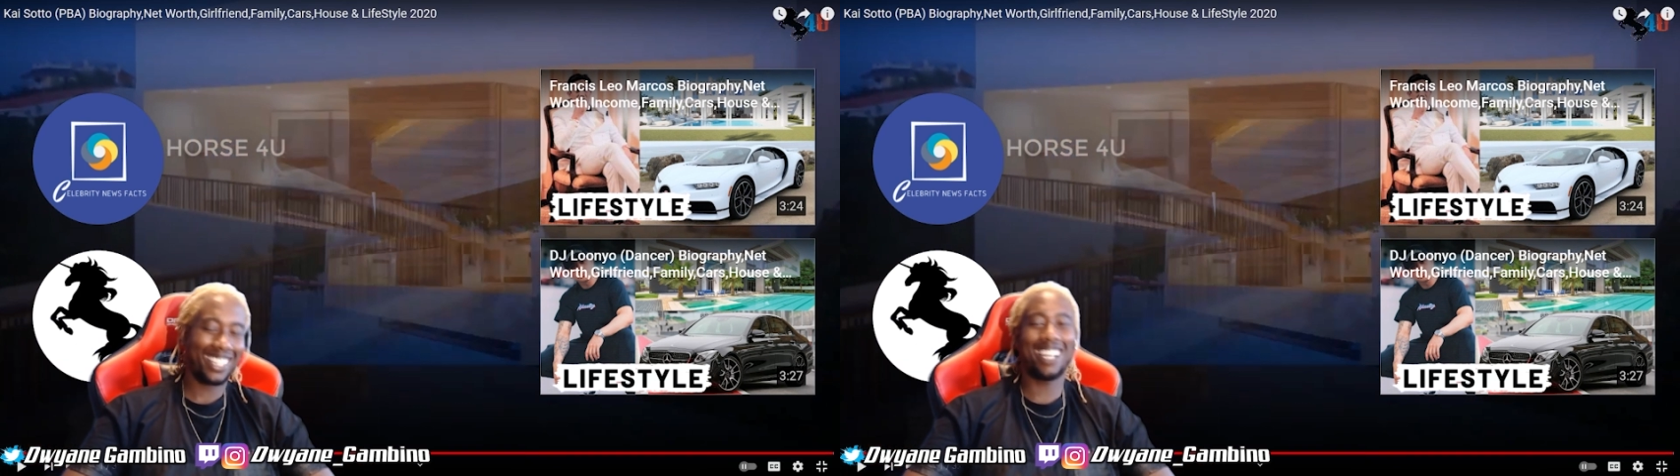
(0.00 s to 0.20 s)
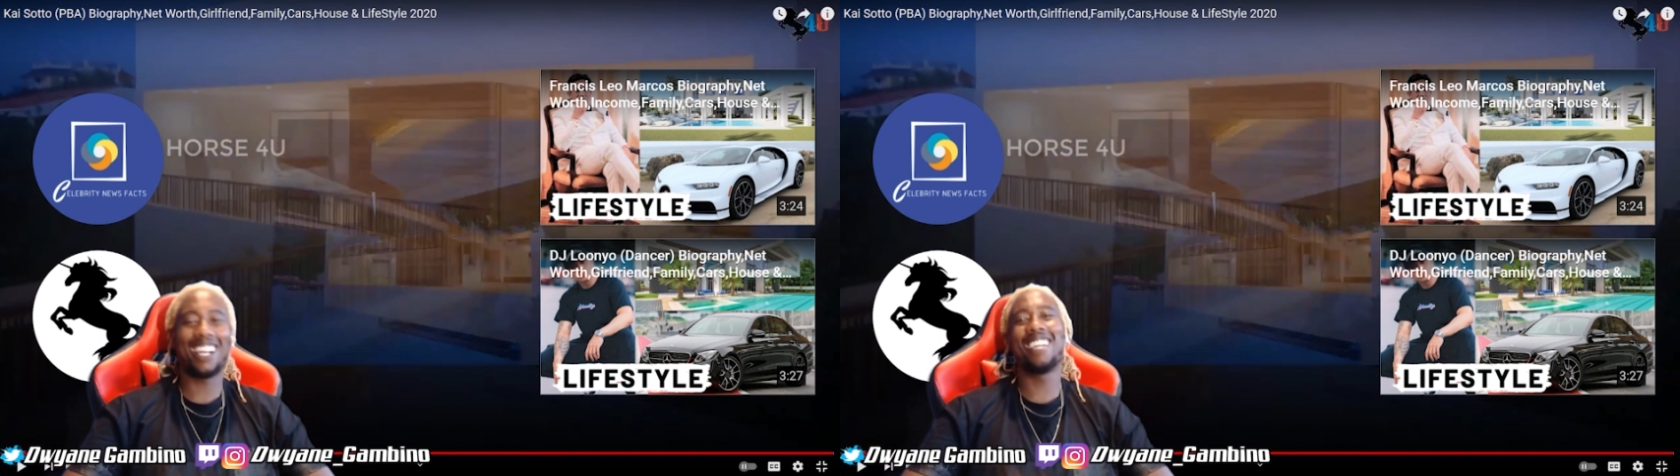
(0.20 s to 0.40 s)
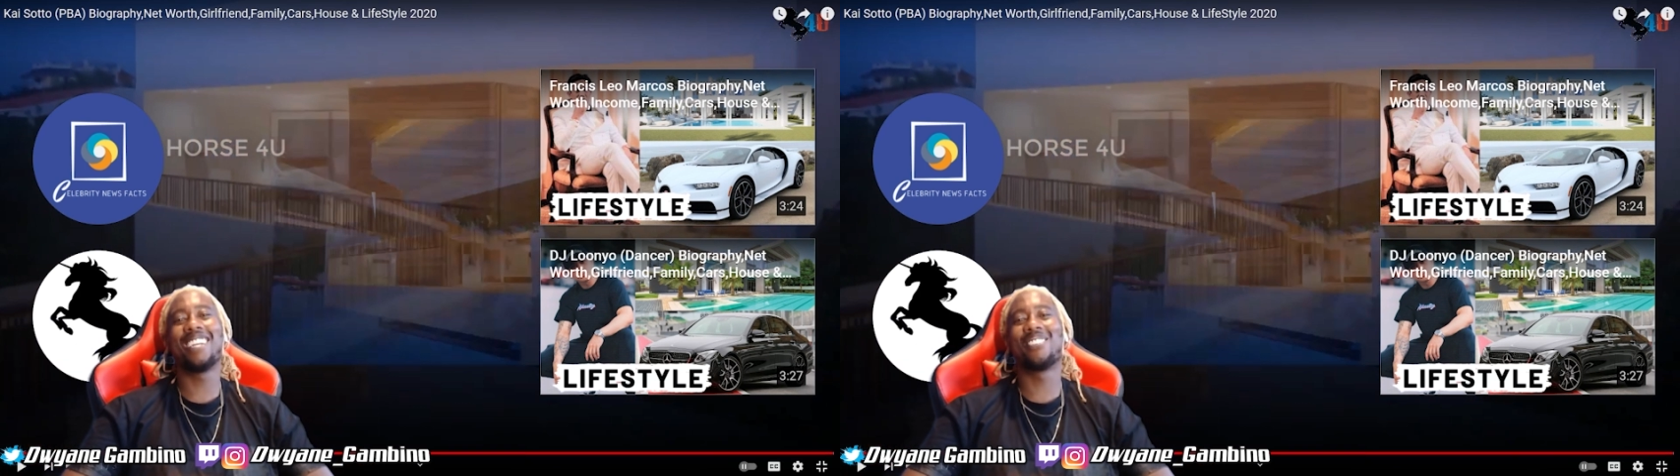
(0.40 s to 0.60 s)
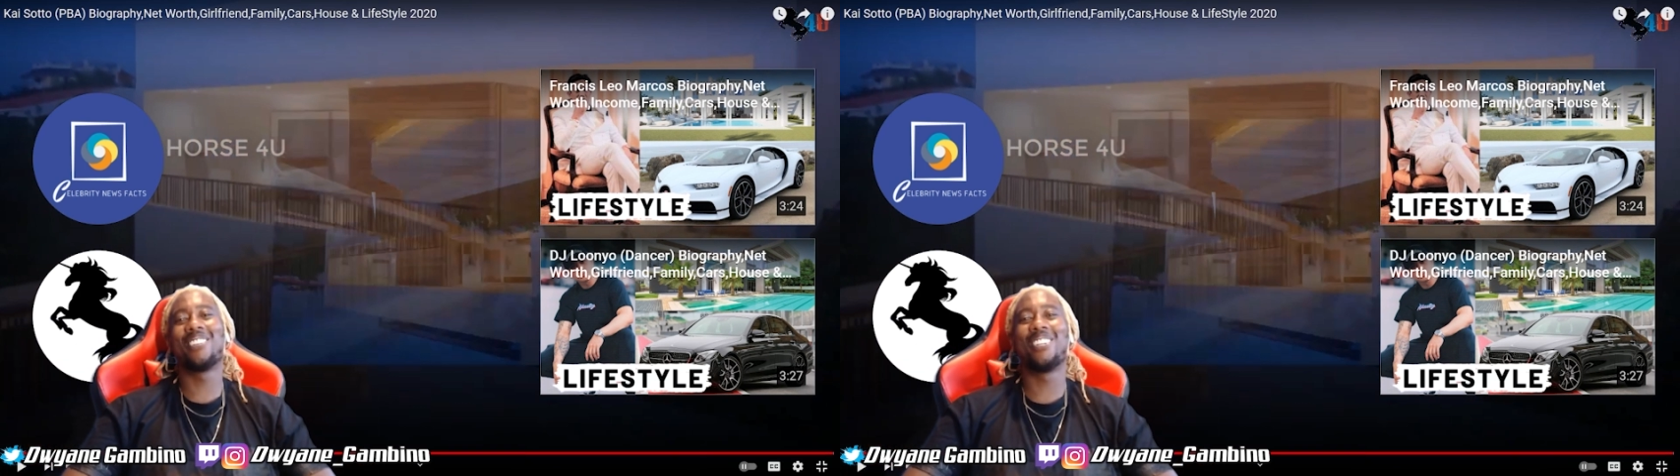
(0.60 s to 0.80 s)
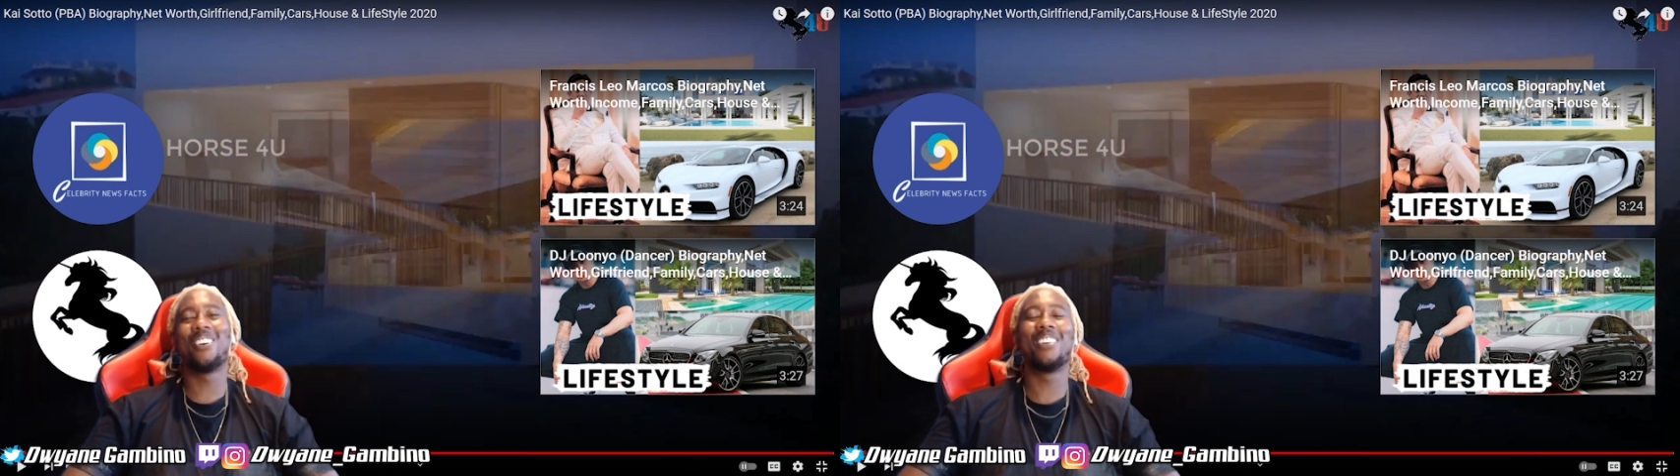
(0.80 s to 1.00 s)
Alright, you
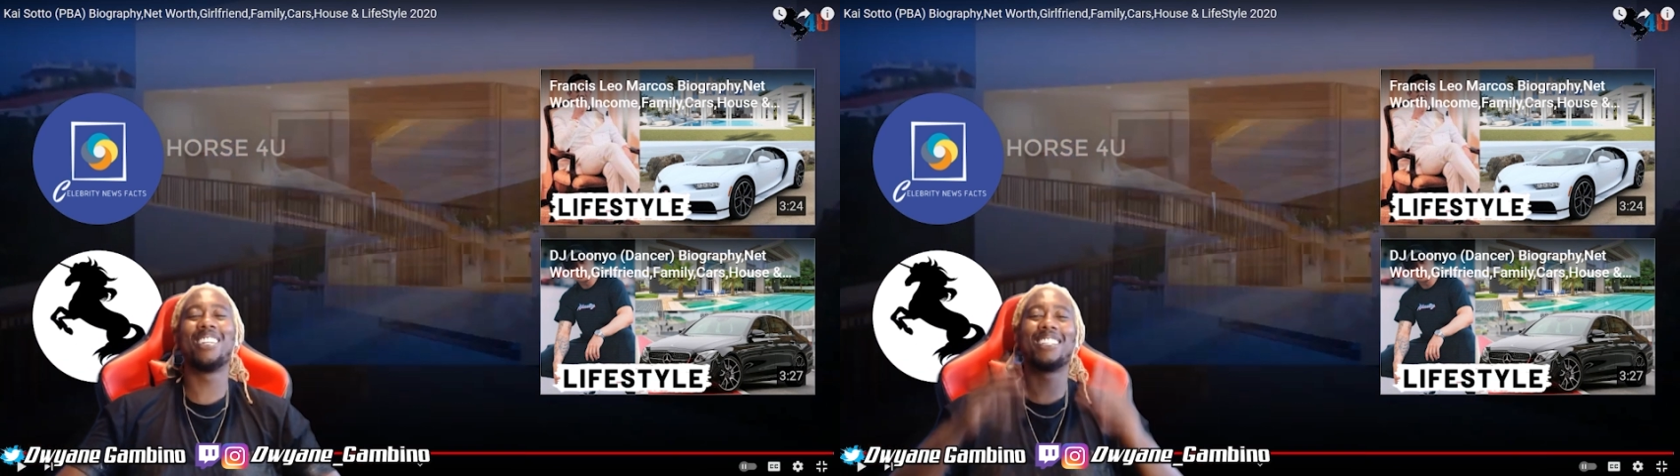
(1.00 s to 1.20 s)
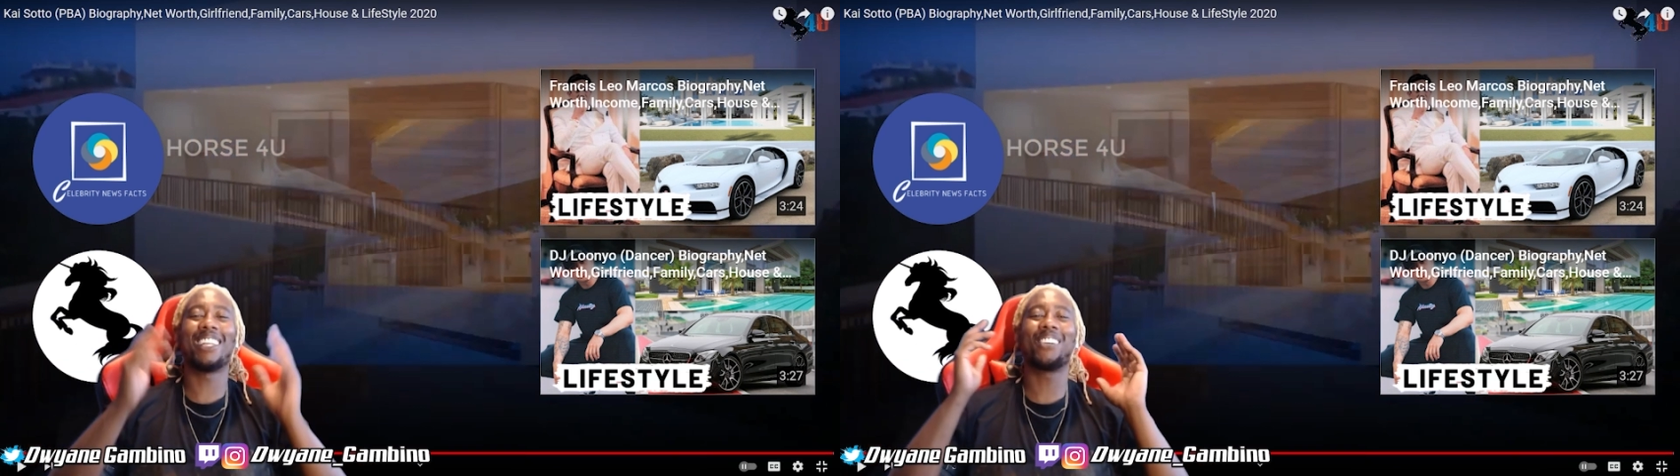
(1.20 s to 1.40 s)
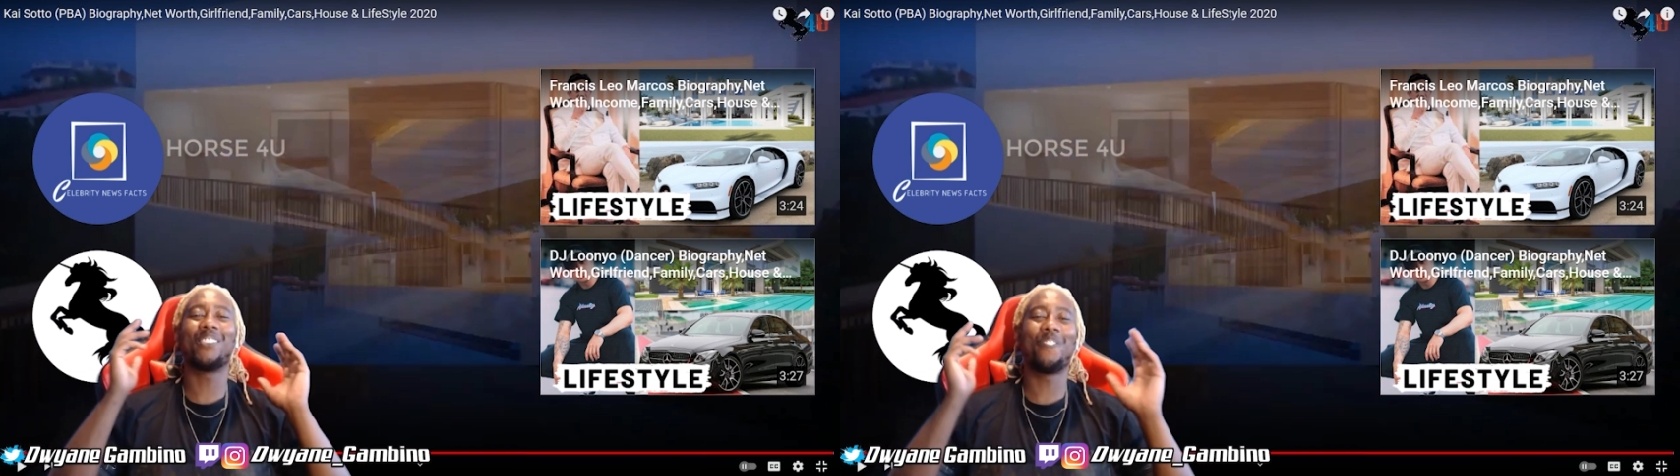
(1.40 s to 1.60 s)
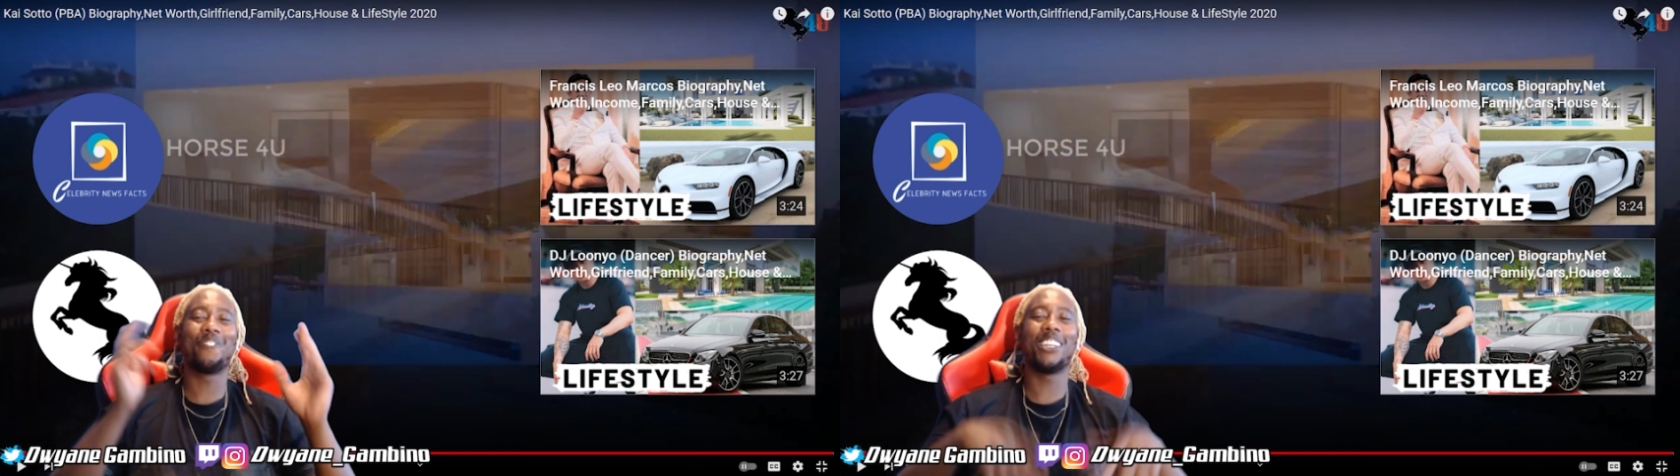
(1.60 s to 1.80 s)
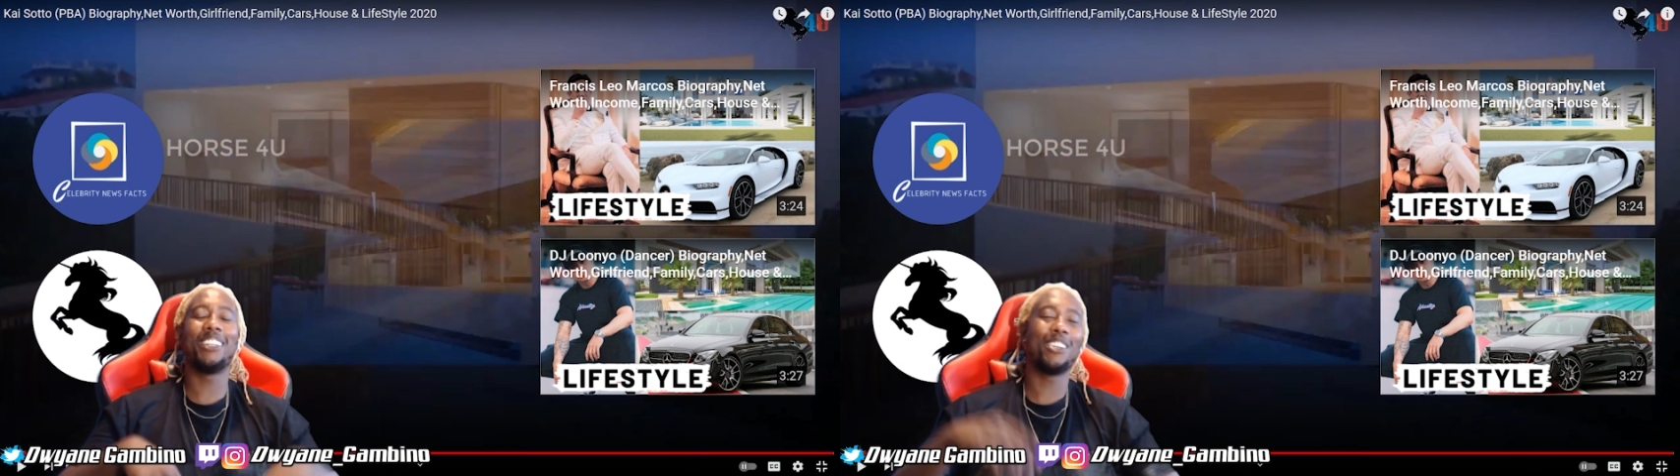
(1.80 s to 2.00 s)
already know what it is. Like up the
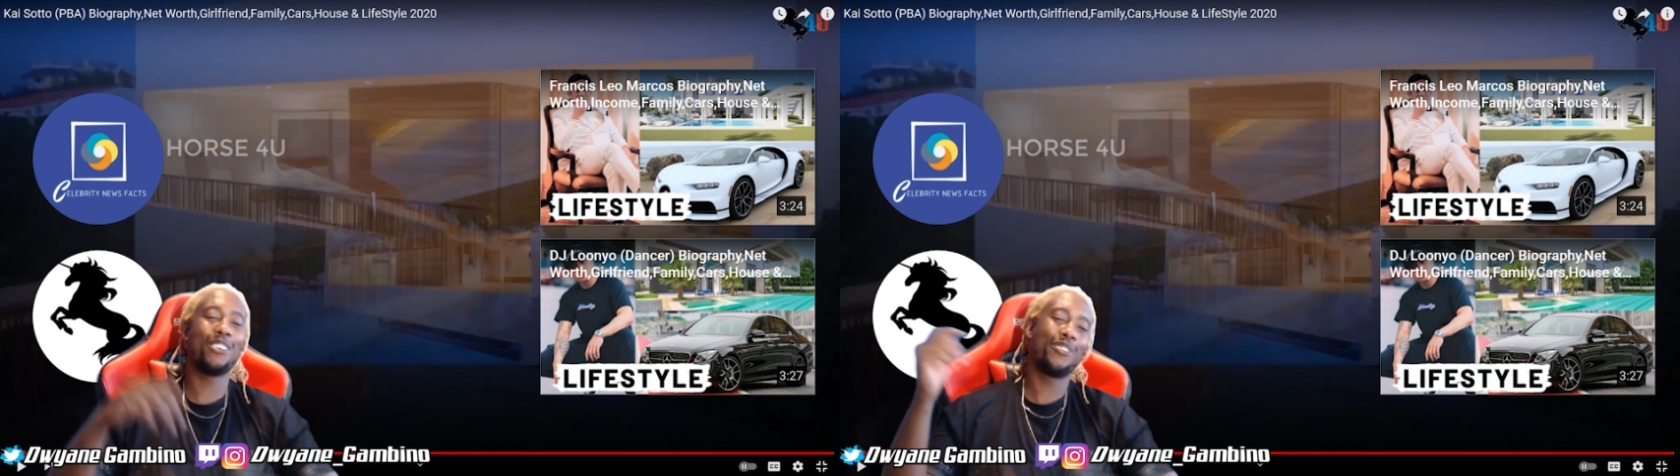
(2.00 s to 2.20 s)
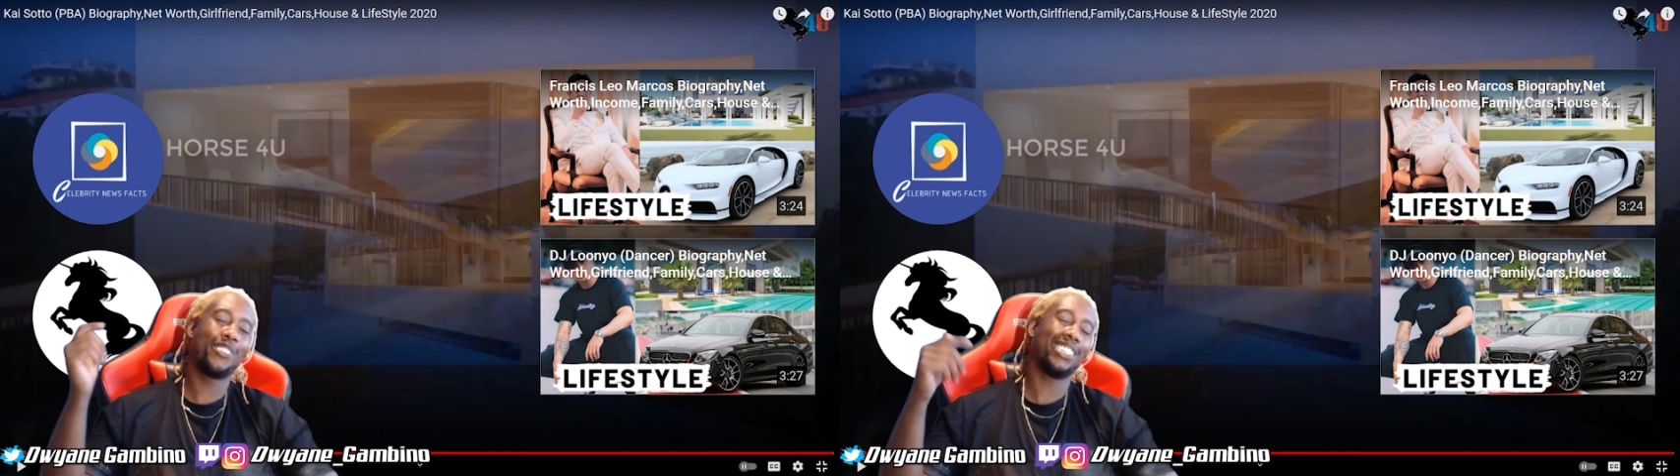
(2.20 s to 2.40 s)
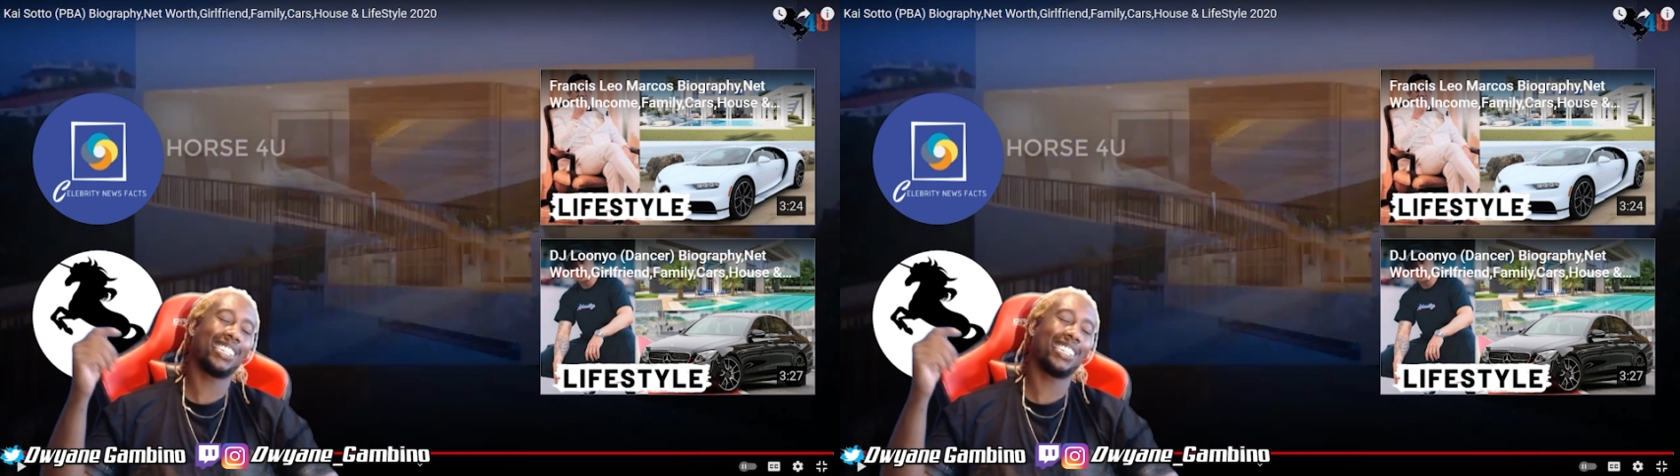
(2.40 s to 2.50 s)
video, film